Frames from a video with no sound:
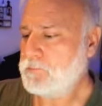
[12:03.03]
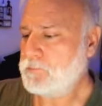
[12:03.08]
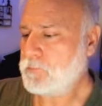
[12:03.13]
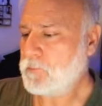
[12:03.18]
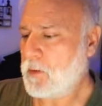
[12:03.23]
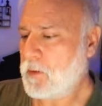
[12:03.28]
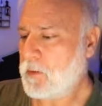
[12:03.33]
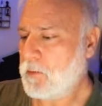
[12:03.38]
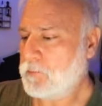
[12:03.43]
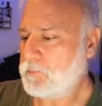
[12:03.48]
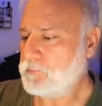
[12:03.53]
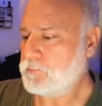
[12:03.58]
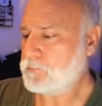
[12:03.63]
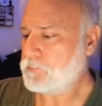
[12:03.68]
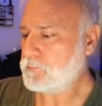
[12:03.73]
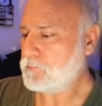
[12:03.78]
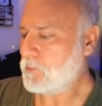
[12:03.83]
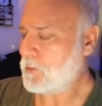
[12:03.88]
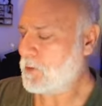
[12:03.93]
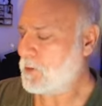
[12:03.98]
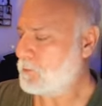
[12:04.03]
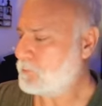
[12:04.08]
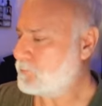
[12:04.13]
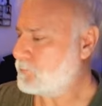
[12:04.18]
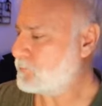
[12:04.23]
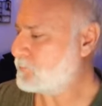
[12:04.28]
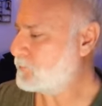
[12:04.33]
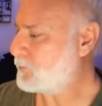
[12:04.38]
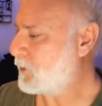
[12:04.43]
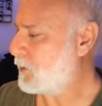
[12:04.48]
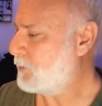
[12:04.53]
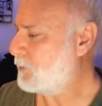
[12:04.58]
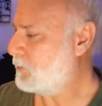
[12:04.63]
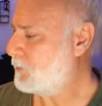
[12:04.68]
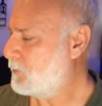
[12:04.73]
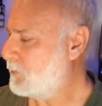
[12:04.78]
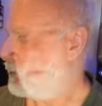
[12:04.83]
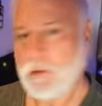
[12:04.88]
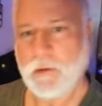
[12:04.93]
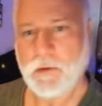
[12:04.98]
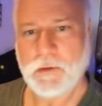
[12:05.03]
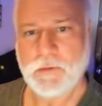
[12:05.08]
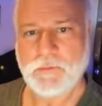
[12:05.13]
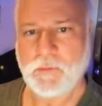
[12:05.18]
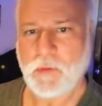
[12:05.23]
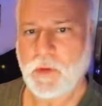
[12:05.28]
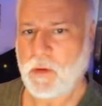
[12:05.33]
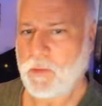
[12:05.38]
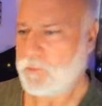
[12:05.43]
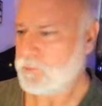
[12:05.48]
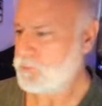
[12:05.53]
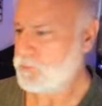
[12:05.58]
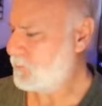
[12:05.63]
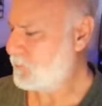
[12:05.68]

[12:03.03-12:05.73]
Oh, this is good. Mmm.